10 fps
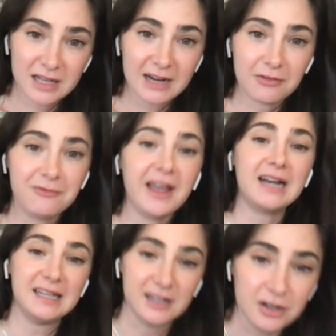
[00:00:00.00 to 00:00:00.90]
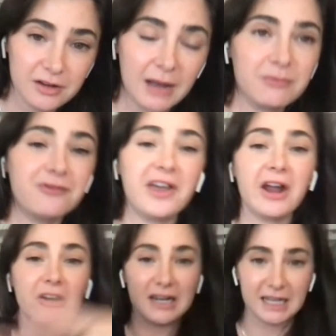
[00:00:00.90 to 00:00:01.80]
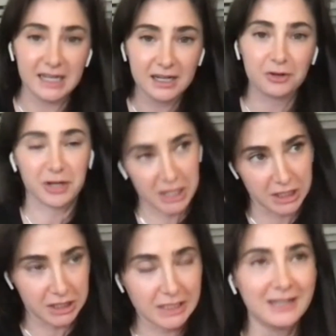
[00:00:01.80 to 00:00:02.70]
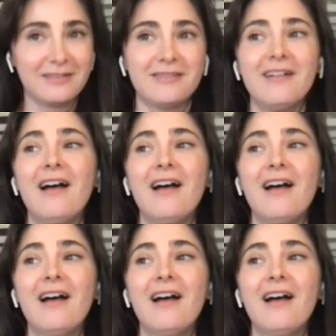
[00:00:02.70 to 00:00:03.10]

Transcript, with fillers: Like fairly, I'm fairly critical. Okay.